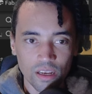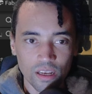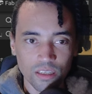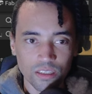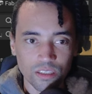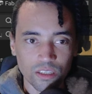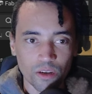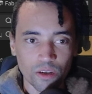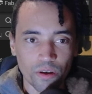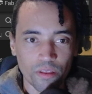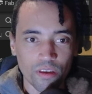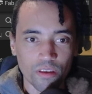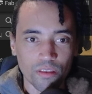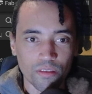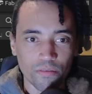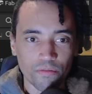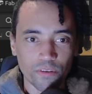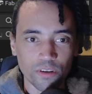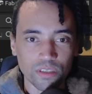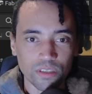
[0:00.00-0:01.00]
So I think
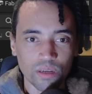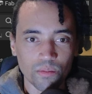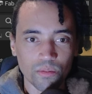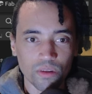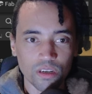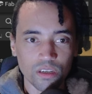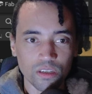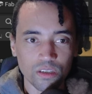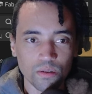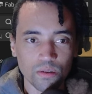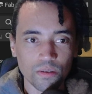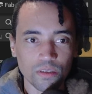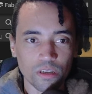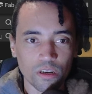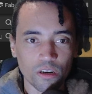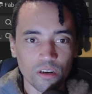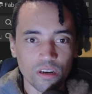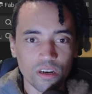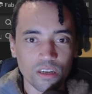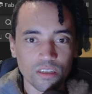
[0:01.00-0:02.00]
the first thing I'm going to do is
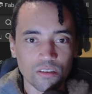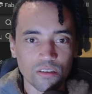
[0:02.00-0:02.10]
learn how to